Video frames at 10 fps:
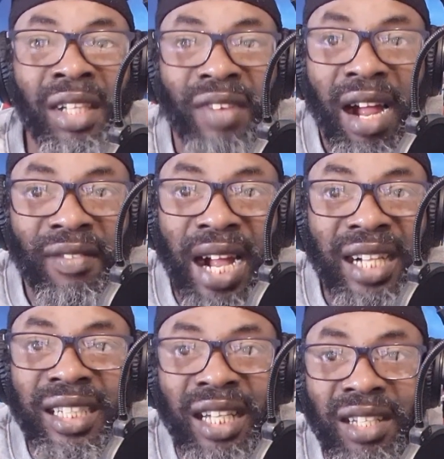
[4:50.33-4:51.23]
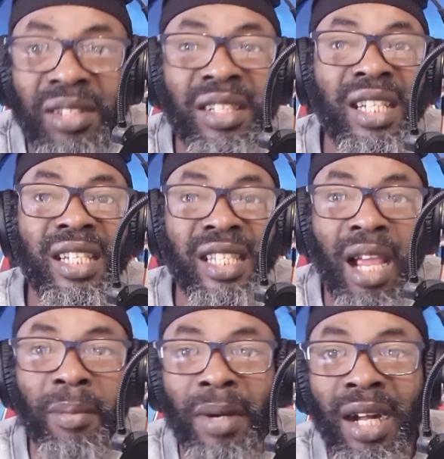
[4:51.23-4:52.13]
never have access to these
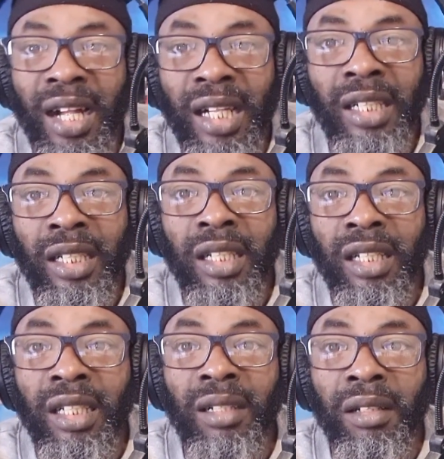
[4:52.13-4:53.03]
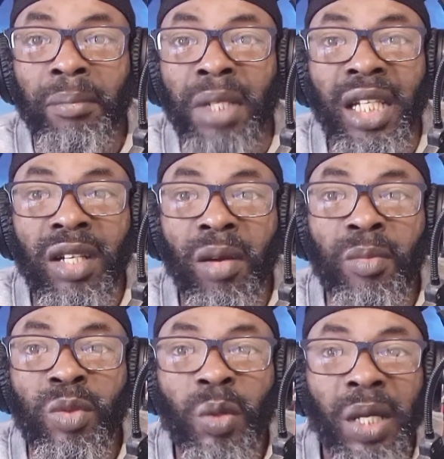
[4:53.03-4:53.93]
type of
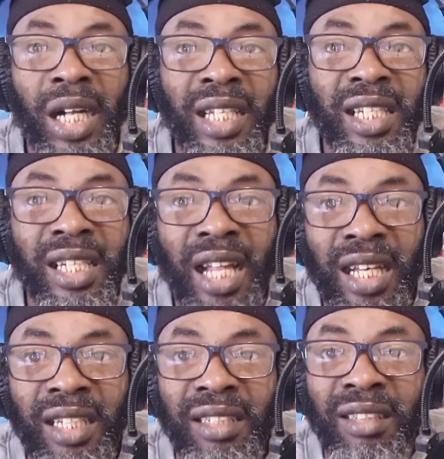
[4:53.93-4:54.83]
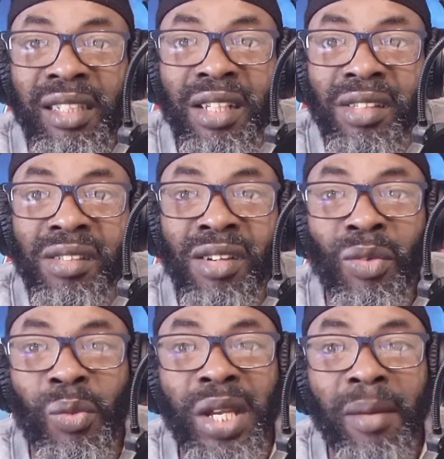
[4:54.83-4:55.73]
mediums. We were considered, you know,
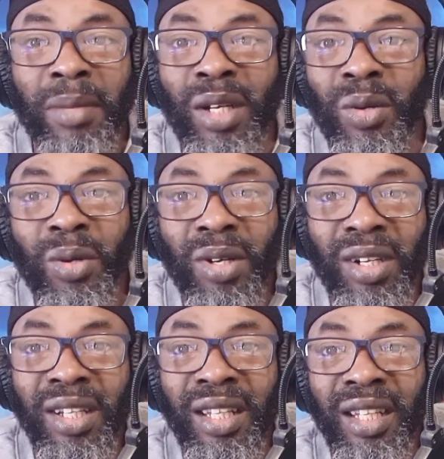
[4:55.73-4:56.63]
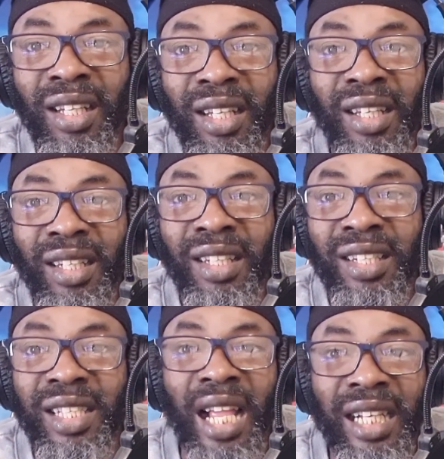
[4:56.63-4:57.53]
way below
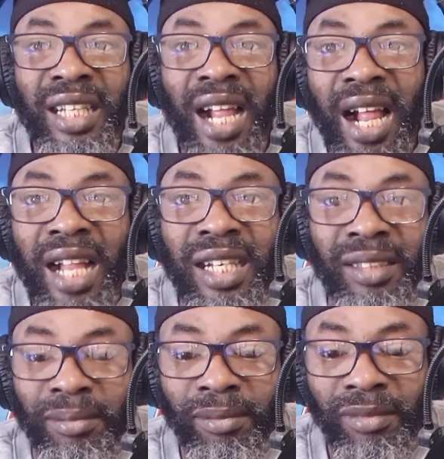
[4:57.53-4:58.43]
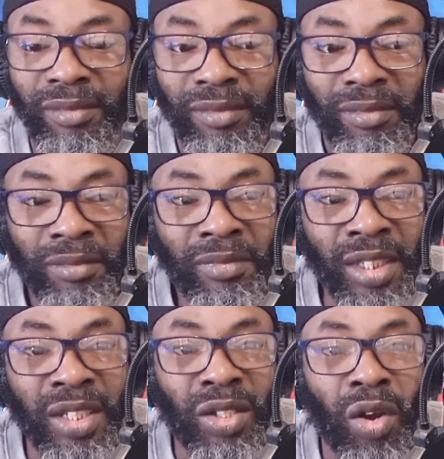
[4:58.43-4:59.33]
standard.
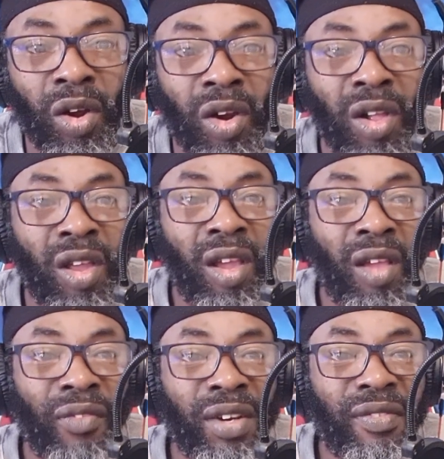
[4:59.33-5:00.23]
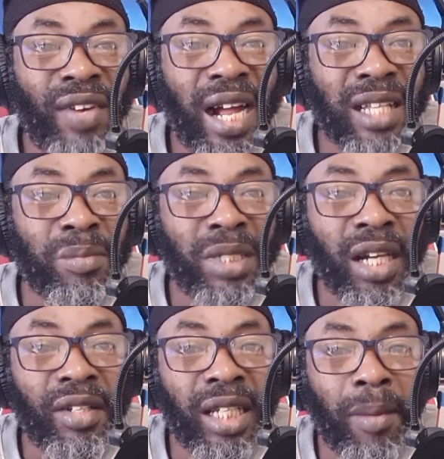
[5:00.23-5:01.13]
So for the vast
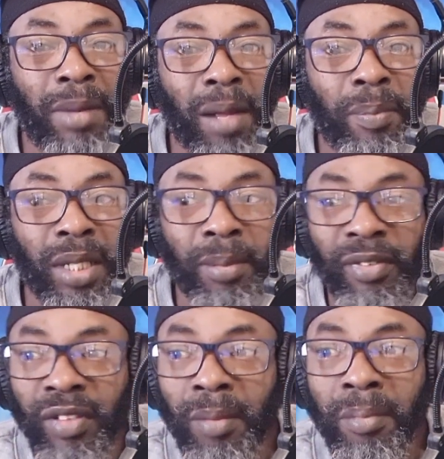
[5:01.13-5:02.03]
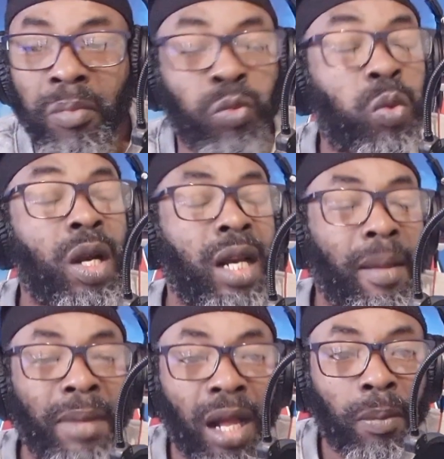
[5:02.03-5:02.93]
majority of black people, for the
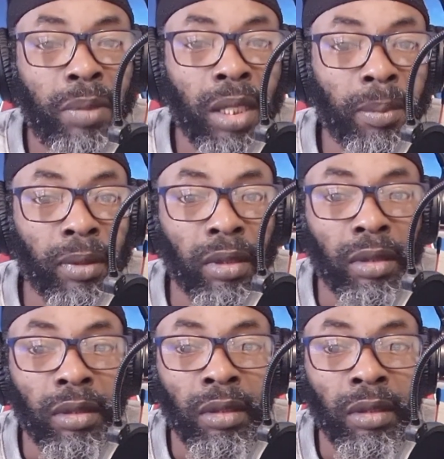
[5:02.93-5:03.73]
world of black people,